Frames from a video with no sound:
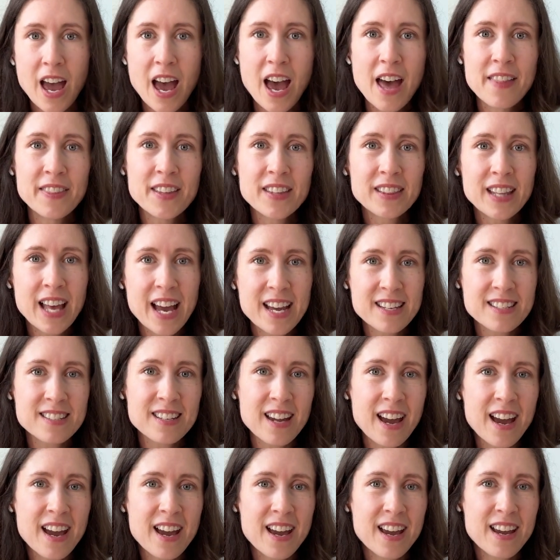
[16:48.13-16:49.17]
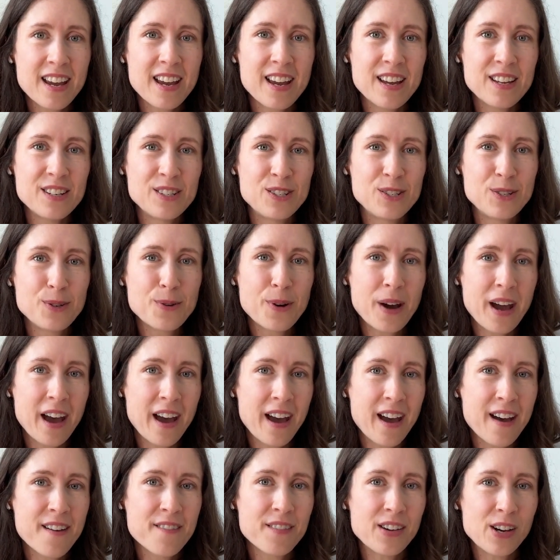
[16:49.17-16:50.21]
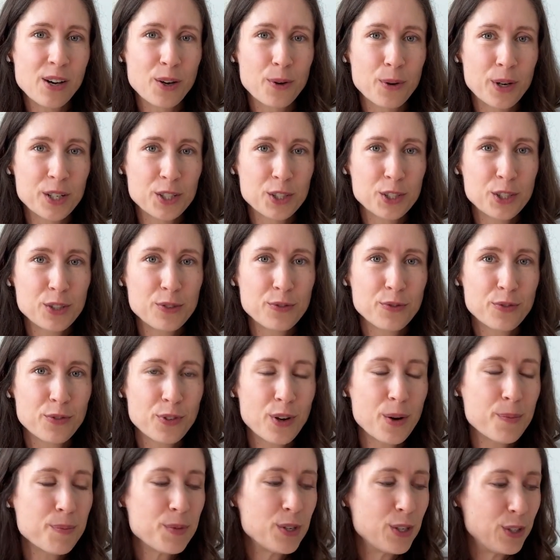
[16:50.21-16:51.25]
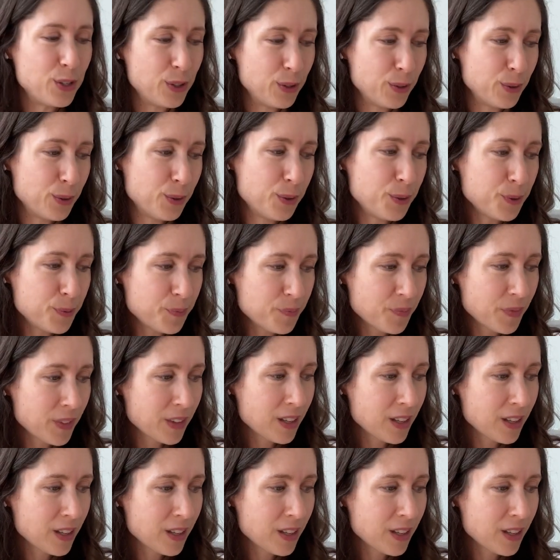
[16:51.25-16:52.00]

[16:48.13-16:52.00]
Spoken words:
And then last, I do have a question from you.